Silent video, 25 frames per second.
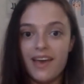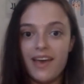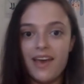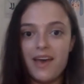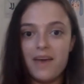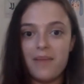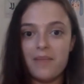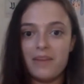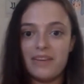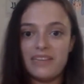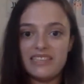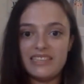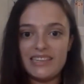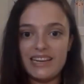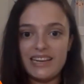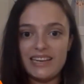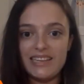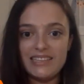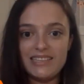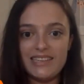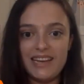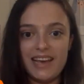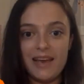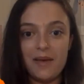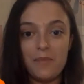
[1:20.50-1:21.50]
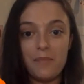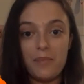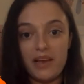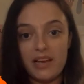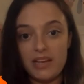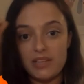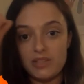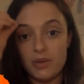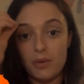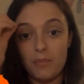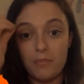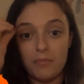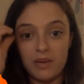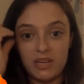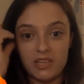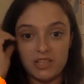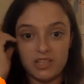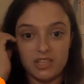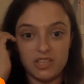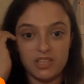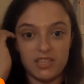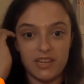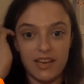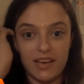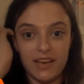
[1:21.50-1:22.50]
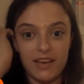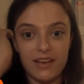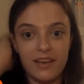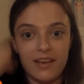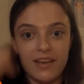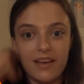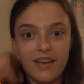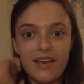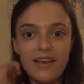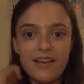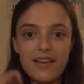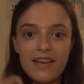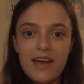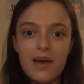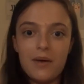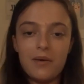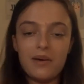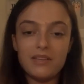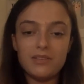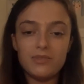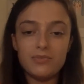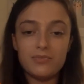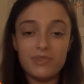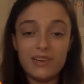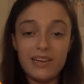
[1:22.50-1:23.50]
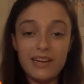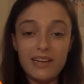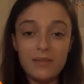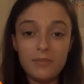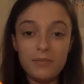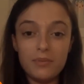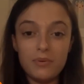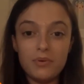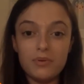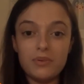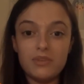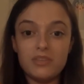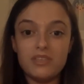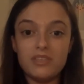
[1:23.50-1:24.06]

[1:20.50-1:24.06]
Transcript: My second tip is on budgeting. Now it's really important